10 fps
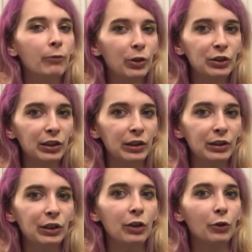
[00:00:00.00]

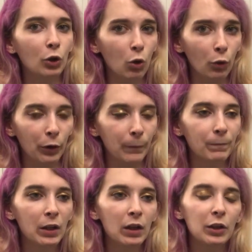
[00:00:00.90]
versus the corn.
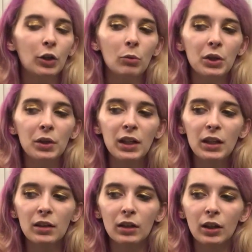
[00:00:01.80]
You know, when you
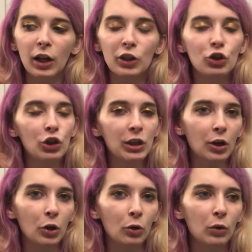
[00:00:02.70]
eat a
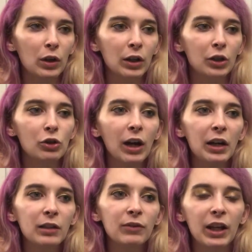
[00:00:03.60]
Cheeto, you
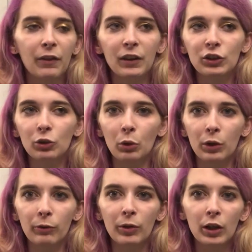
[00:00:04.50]
kind of get this sort
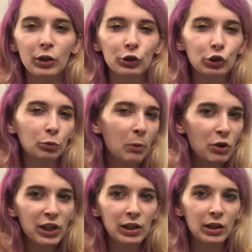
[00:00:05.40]
of
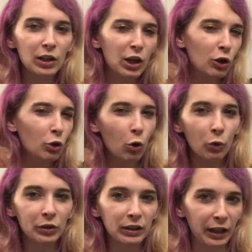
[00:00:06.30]
smoky
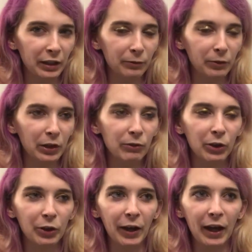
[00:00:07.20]
corn-like
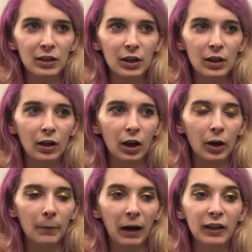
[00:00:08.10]
flavor that
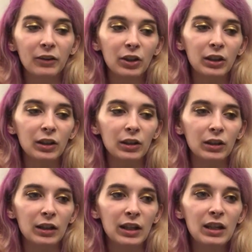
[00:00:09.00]
I think
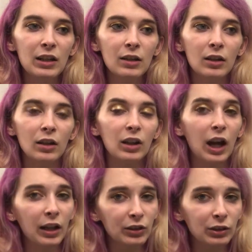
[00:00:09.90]
in
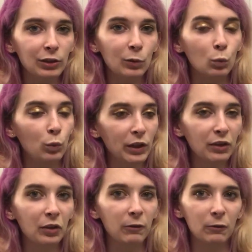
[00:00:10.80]
concert
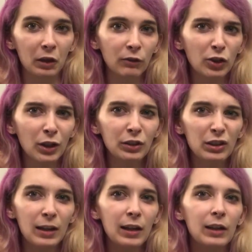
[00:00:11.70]
with the flavor
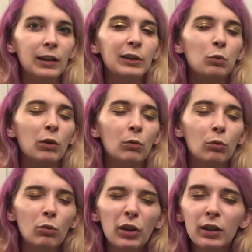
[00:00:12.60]
dust is what
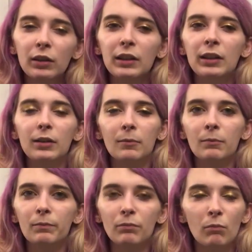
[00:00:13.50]
really
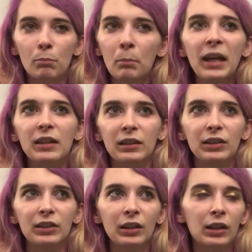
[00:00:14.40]

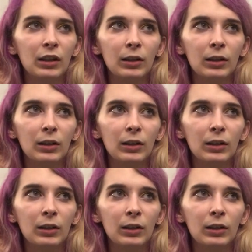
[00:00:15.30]
makes